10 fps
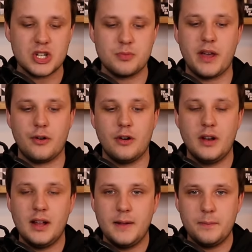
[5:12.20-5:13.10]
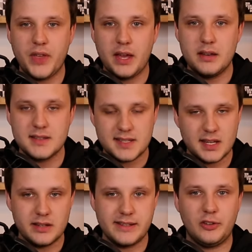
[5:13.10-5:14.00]
much better than
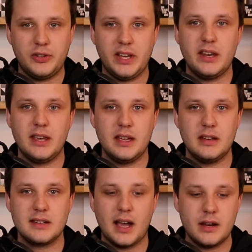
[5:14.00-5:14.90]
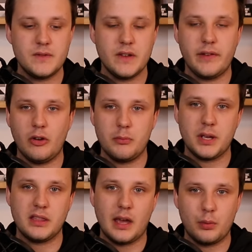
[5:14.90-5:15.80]
Citadel did in kind of
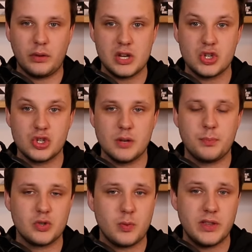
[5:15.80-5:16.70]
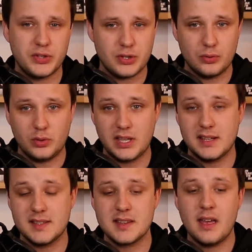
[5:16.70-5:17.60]
developing that relationship between the two
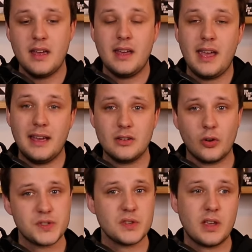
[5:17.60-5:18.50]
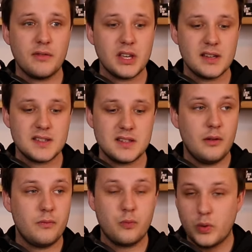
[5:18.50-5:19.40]
leads and also giving us
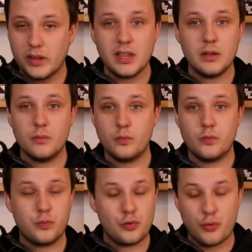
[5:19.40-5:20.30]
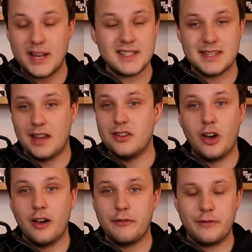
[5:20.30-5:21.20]
a really great
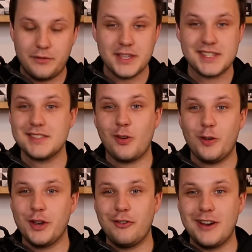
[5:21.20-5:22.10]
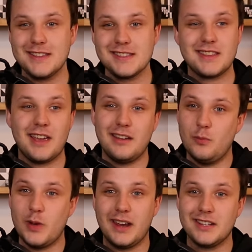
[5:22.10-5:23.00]
send-off. If this is all there is, then
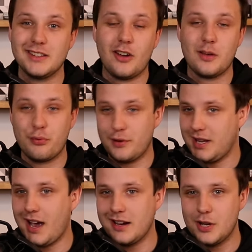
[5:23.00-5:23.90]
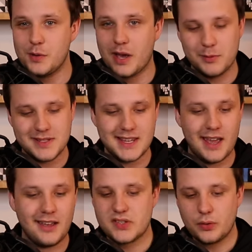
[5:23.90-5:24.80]
we ended on a pretty high note, I would
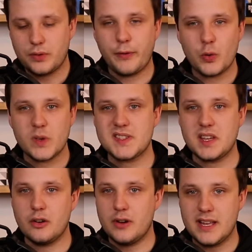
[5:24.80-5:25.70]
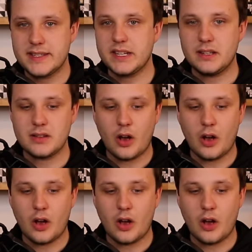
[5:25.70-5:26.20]
say. So the focus here isn't